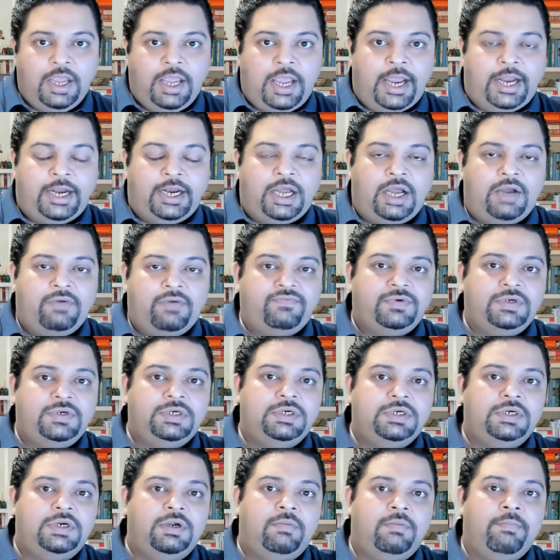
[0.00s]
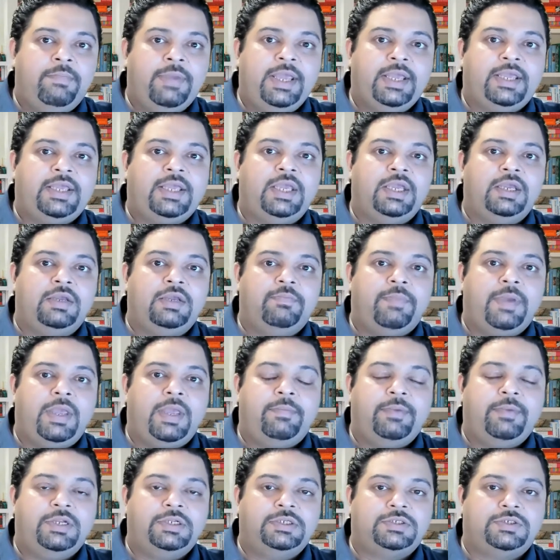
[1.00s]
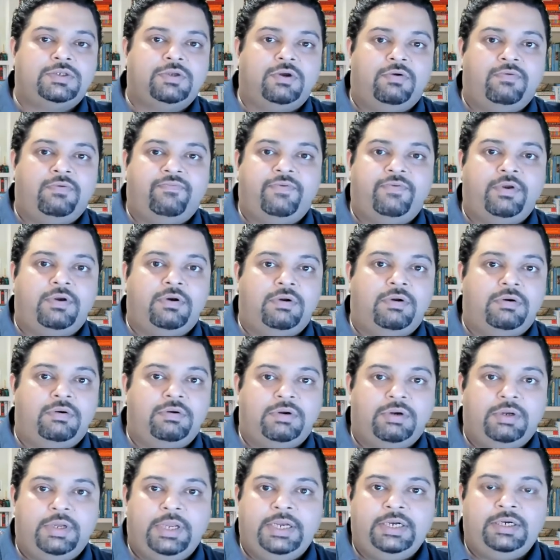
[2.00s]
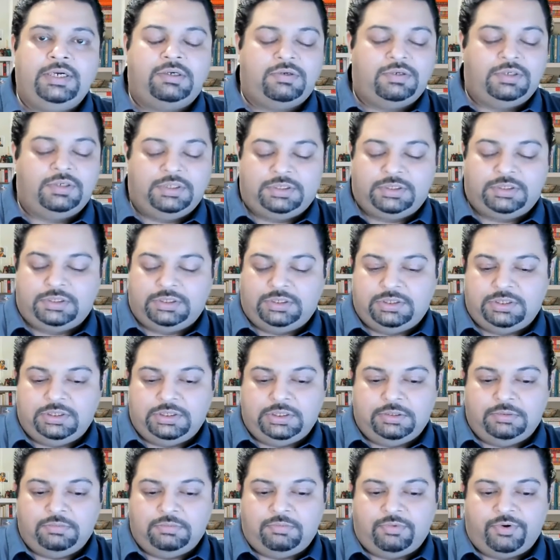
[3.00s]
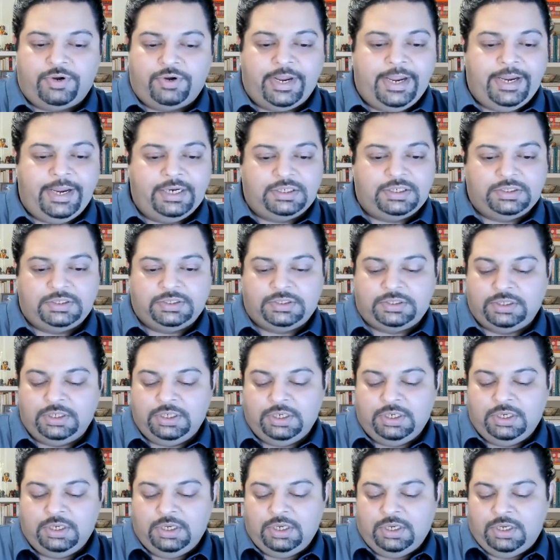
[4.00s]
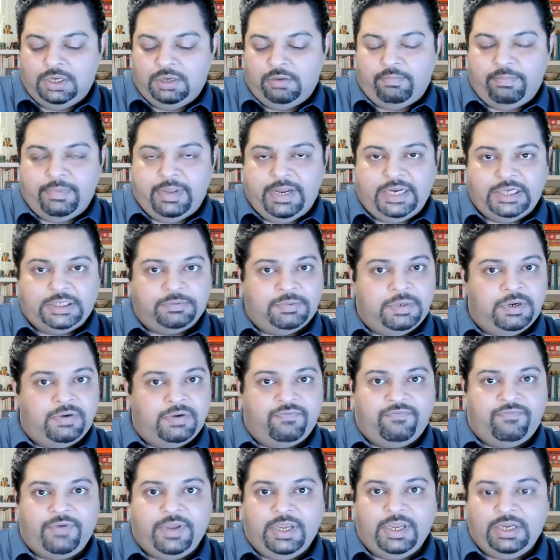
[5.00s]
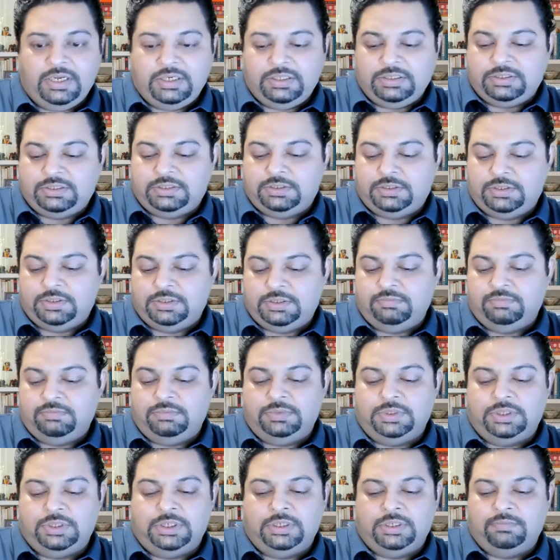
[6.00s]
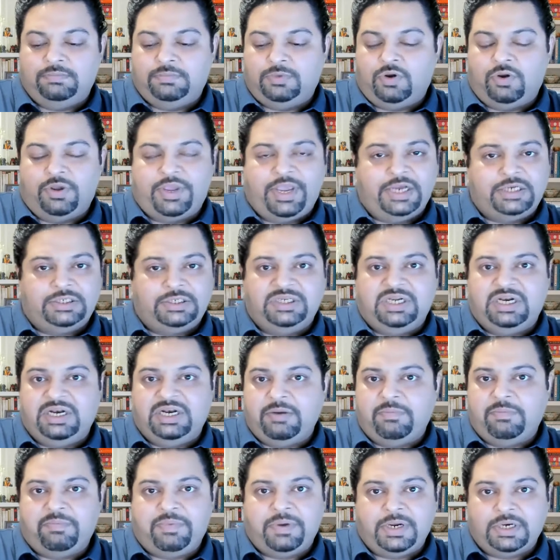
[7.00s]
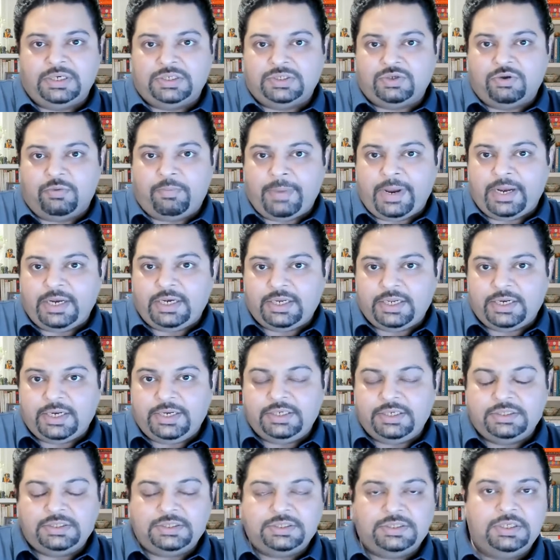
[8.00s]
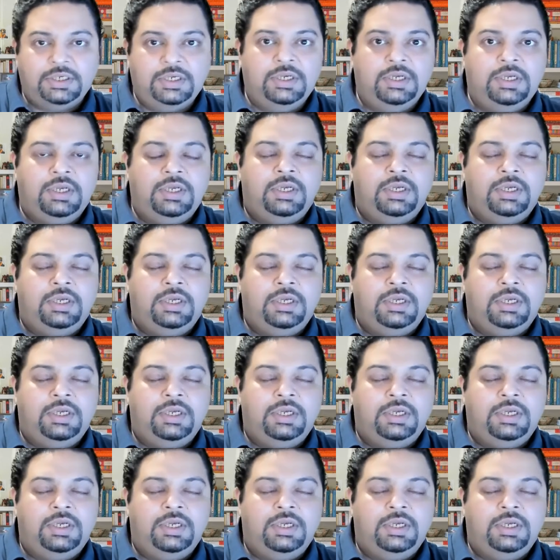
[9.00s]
And after making payments of your interest rates, management fees, occasional repairs or maintenance,